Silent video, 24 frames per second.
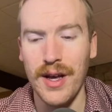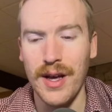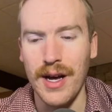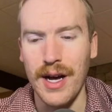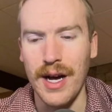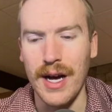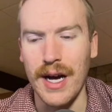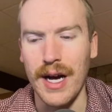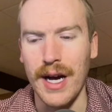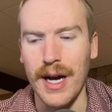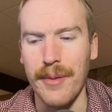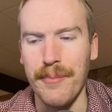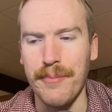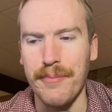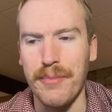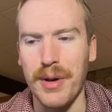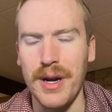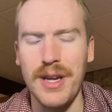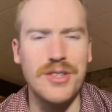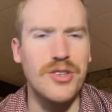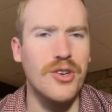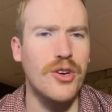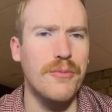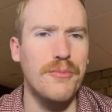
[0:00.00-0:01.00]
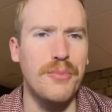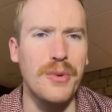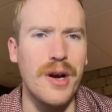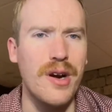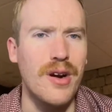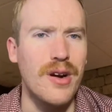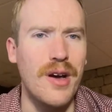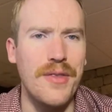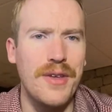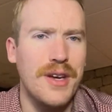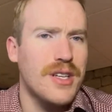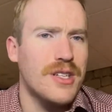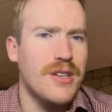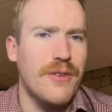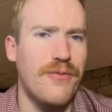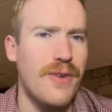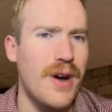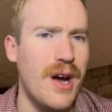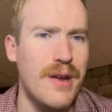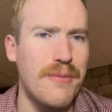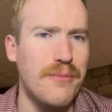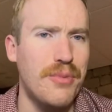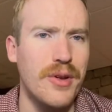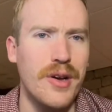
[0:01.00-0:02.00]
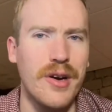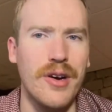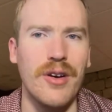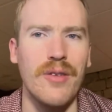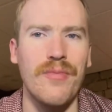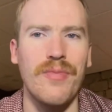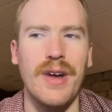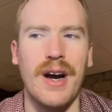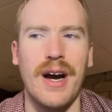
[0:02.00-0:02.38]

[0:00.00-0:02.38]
But he's a good player. I think he's a fine player.